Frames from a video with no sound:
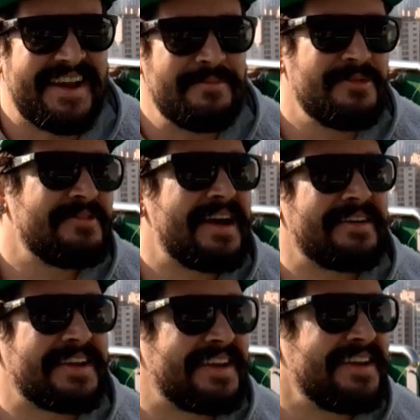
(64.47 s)
I moved
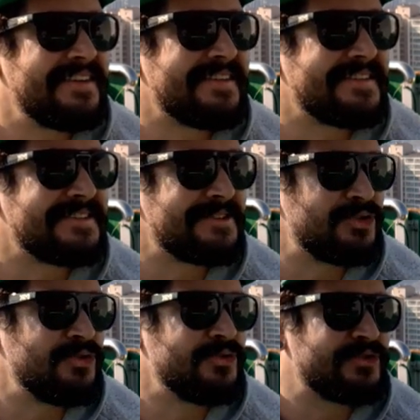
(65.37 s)
out here
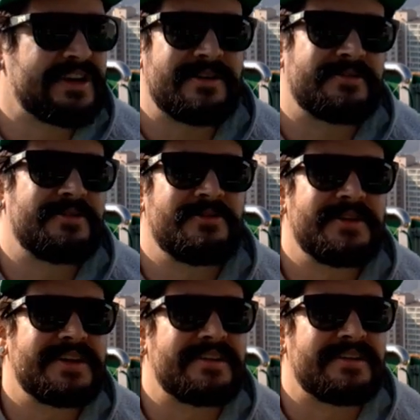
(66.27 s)
to South
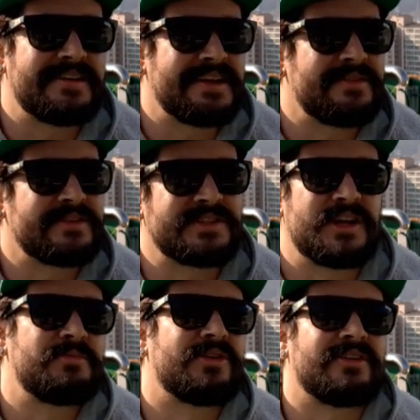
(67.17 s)
Korea in the
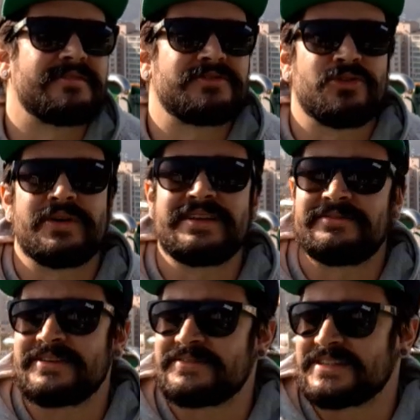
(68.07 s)
summer of
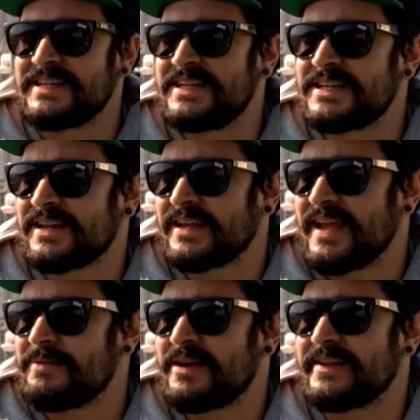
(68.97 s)
2015. I
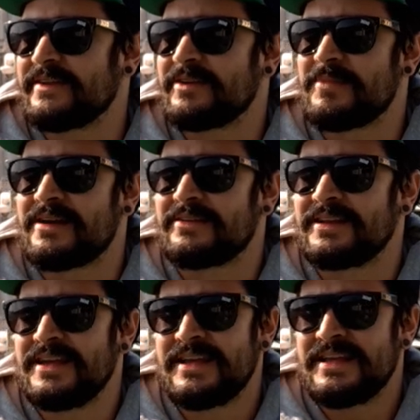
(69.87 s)
came out here in about,
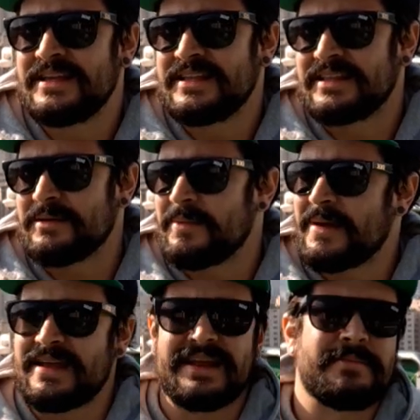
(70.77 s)

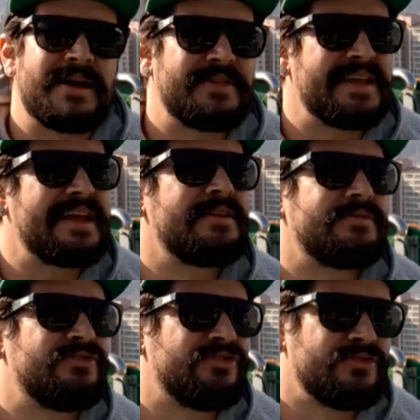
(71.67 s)
about at about the end
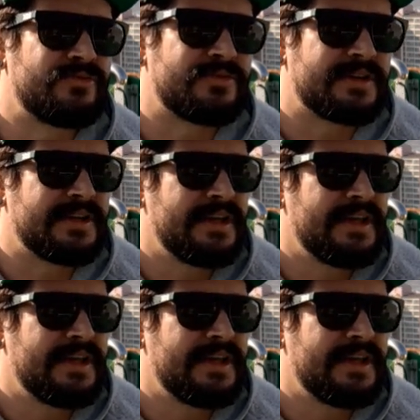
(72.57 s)
of June.